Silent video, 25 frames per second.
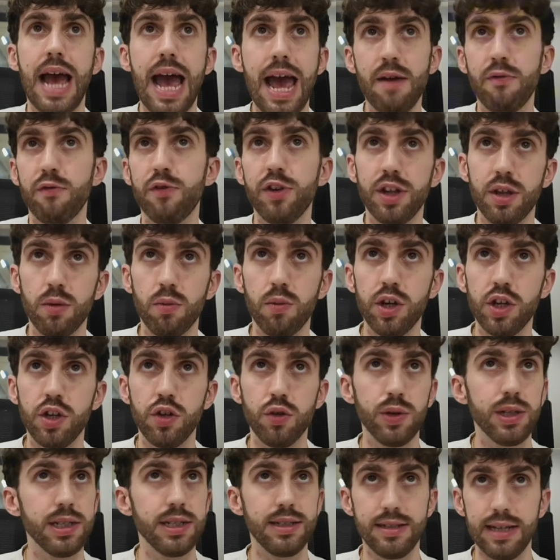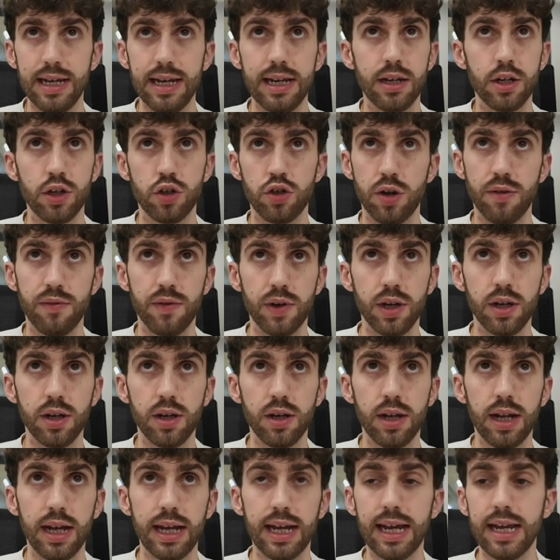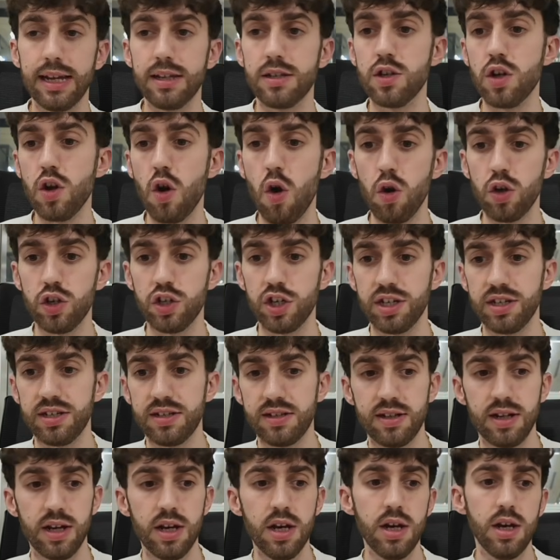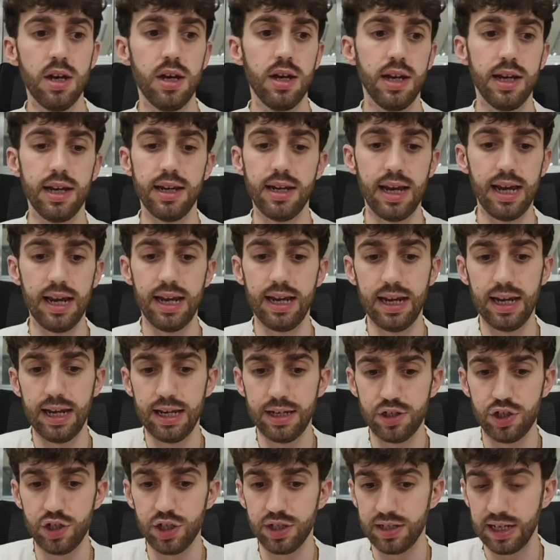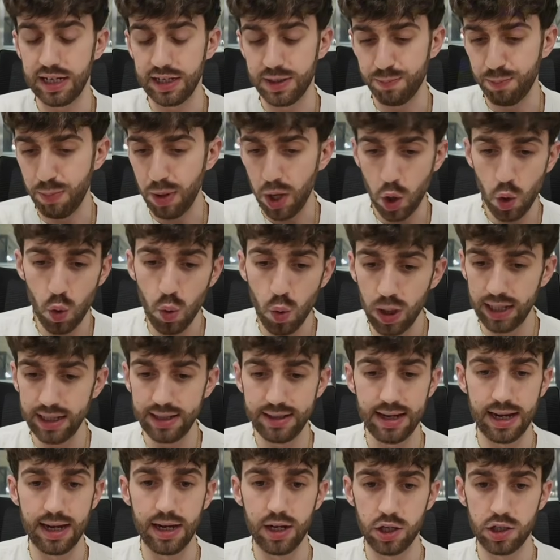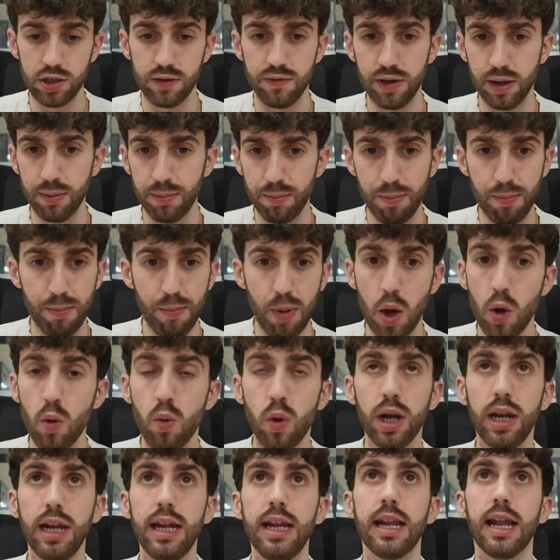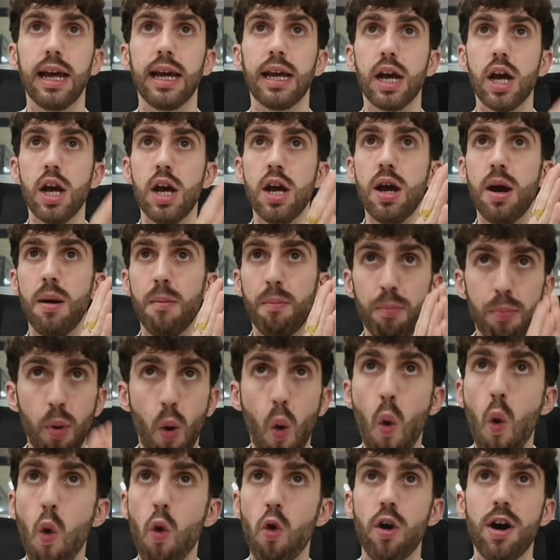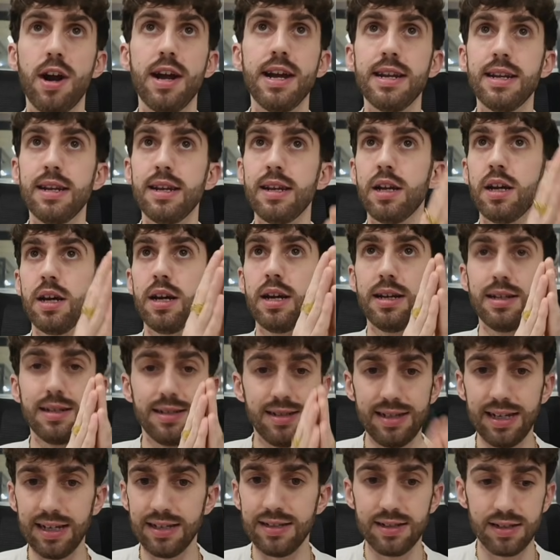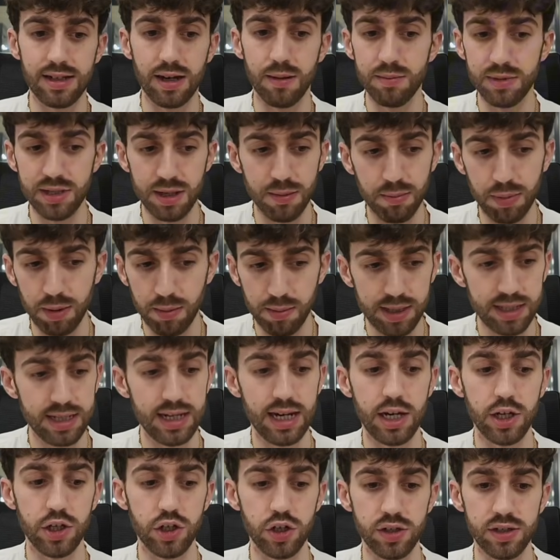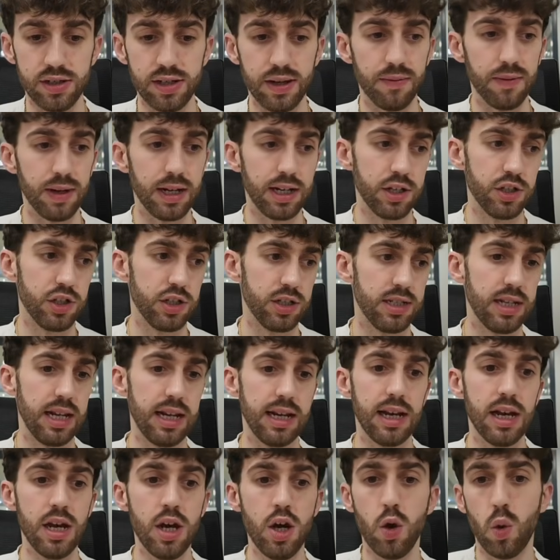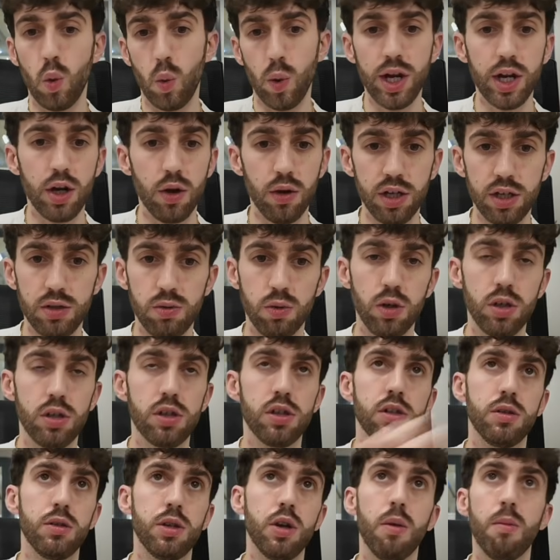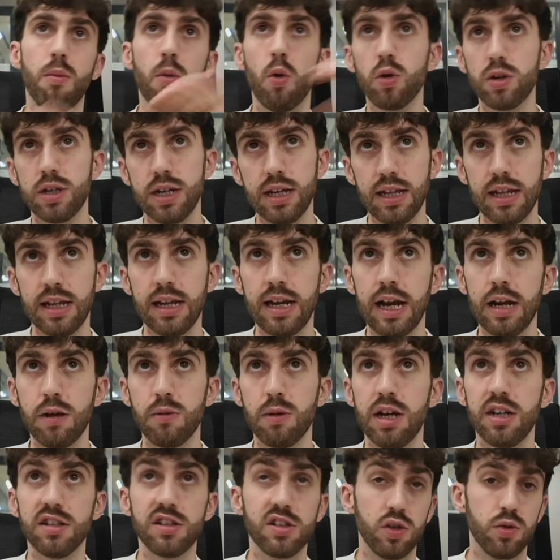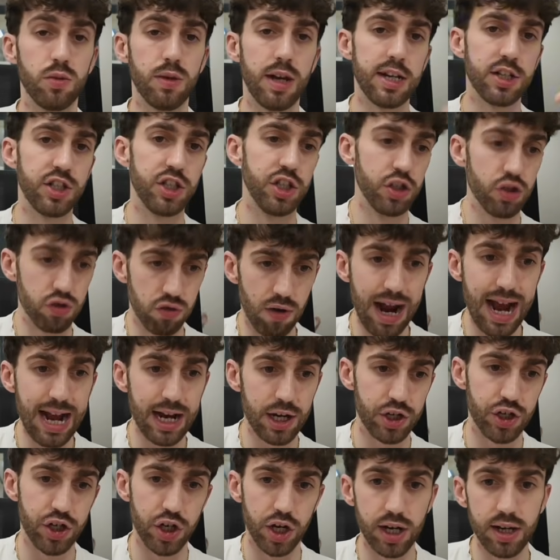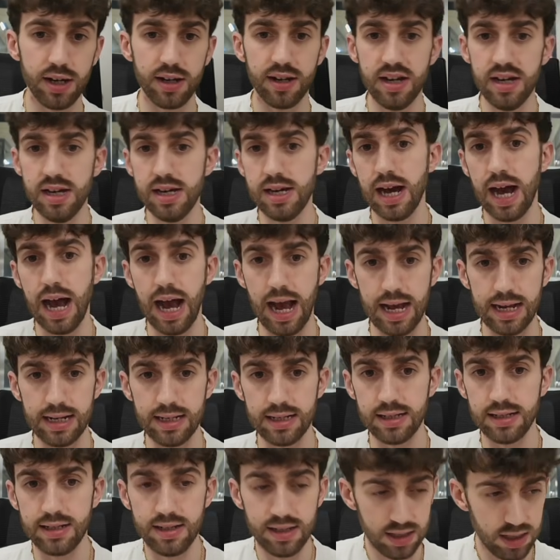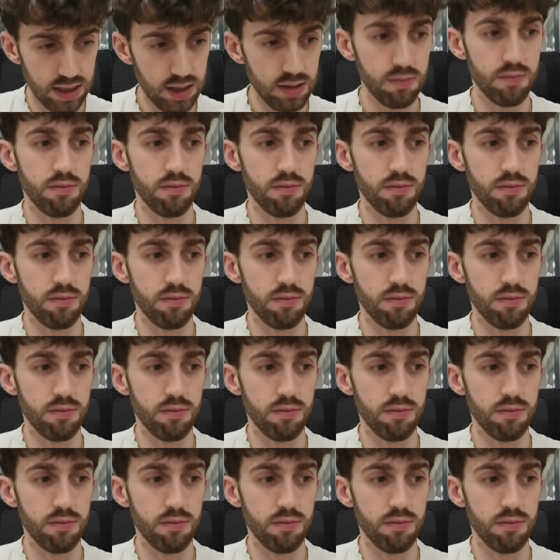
everything we do is data driven. Like it's not just, it's purely data driven and purely like boring systems implementation stuff. Like, it's just like, we know this works because we've got more data than anyone else because we actually track shit and